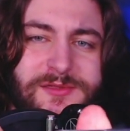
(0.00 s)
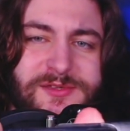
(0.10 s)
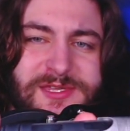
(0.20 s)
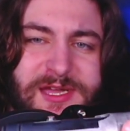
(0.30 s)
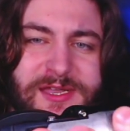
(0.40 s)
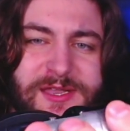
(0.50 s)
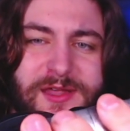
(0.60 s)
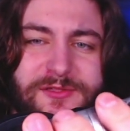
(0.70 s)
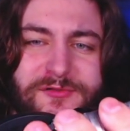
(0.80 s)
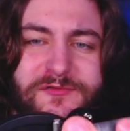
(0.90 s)
There's like
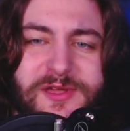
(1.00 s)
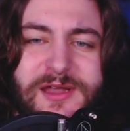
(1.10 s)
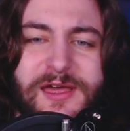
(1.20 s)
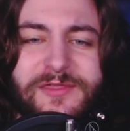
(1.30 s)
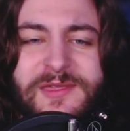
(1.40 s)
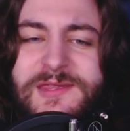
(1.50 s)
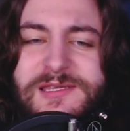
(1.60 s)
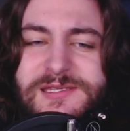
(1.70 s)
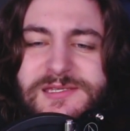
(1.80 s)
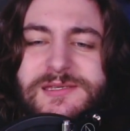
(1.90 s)
another vent. I think
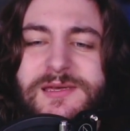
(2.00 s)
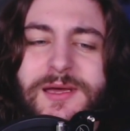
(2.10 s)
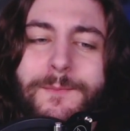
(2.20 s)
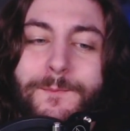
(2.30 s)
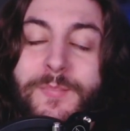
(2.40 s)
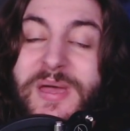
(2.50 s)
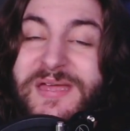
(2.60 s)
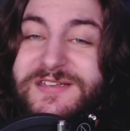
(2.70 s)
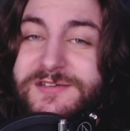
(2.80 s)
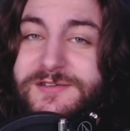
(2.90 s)
this is
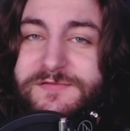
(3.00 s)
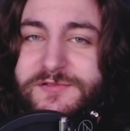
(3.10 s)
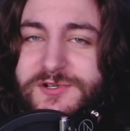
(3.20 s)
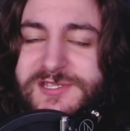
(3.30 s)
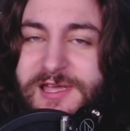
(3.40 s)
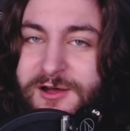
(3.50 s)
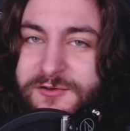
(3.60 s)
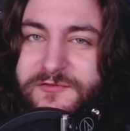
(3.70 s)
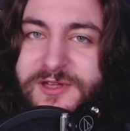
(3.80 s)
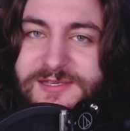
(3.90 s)
meant for
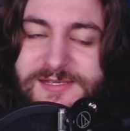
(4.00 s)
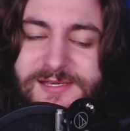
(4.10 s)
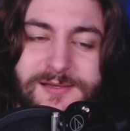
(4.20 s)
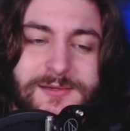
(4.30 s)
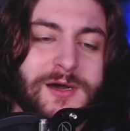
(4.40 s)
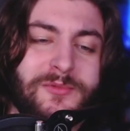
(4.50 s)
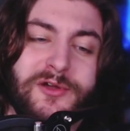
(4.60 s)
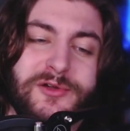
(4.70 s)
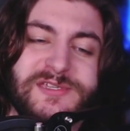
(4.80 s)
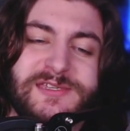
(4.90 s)
sound venting.
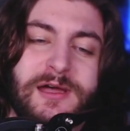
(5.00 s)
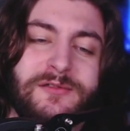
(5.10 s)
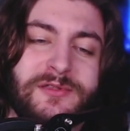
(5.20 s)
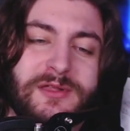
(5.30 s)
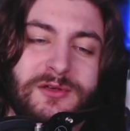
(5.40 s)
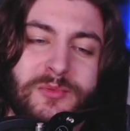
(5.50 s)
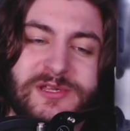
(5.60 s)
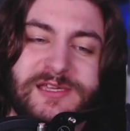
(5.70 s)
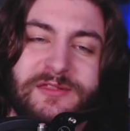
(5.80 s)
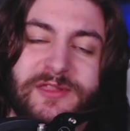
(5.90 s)
There is sound, a little bit
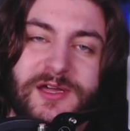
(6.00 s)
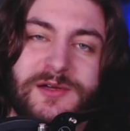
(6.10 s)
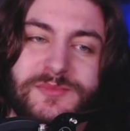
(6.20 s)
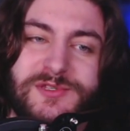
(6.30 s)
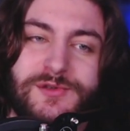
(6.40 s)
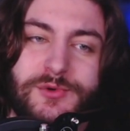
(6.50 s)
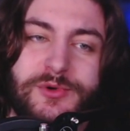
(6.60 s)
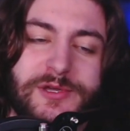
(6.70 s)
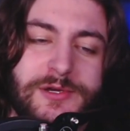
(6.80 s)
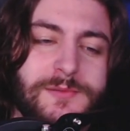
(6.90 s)
of sound that comes through
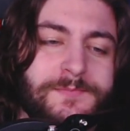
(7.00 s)
here.